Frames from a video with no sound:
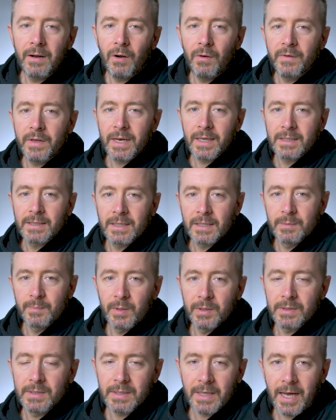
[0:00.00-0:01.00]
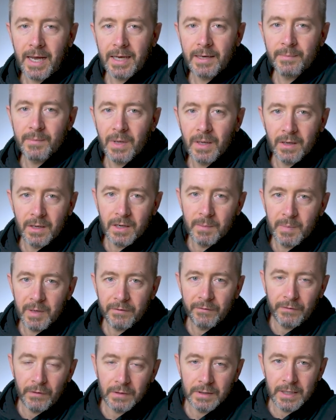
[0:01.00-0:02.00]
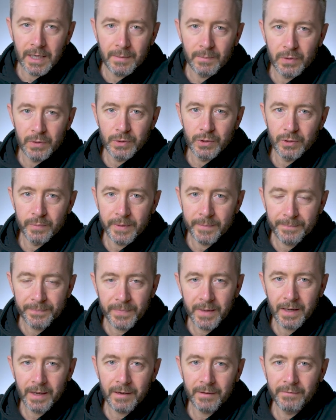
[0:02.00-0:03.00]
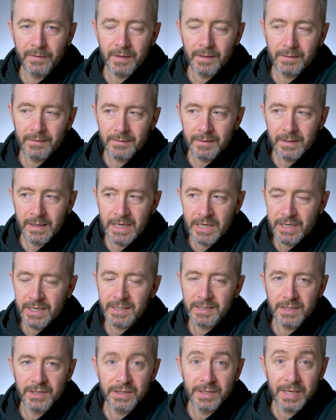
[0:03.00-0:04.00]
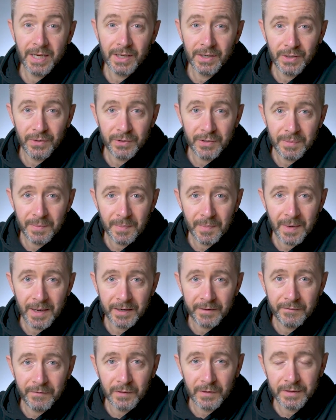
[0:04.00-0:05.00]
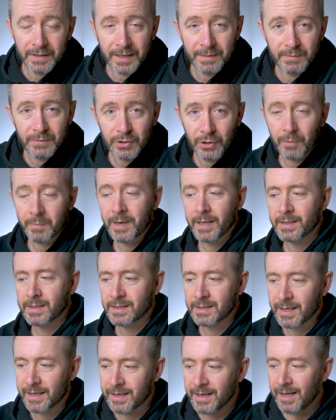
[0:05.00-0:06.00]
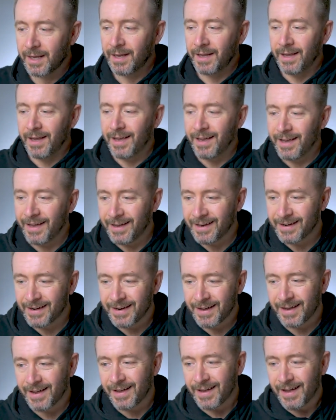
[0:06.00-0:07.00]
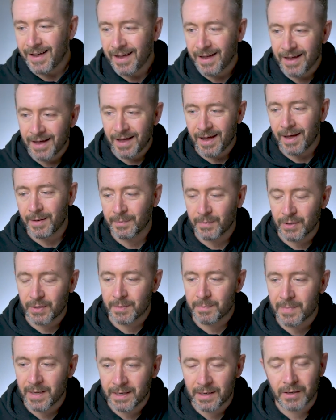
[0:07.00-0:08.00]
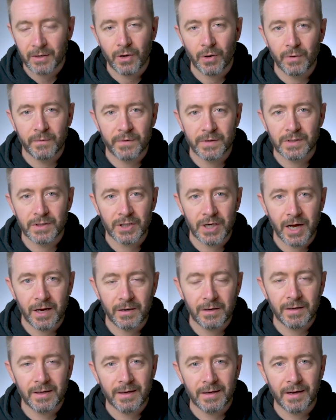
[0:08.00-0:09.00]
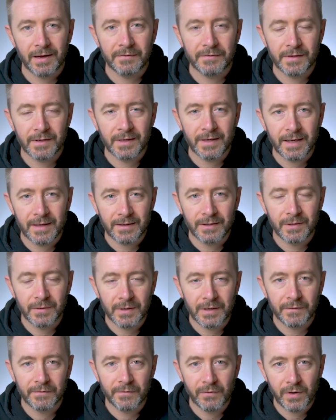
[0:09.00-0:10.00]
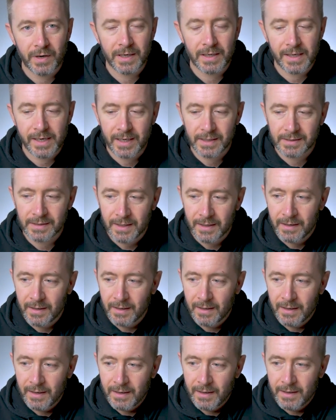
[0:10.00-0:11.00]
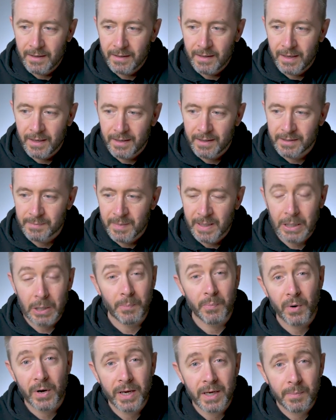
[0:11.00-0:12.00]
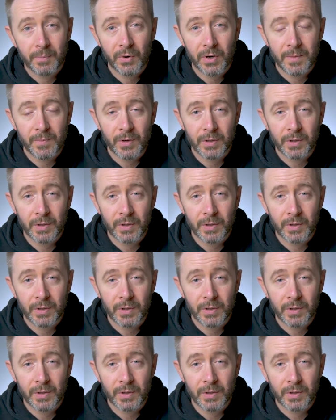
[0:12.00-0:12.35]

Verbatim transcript: Over the next six months, I'm going to be a full-time YouTuber. I've discontinued my full-time job, let's say, and uh, I'm gonna make a go of this channel after doing it for eight years. Uh, it's make or break, pretty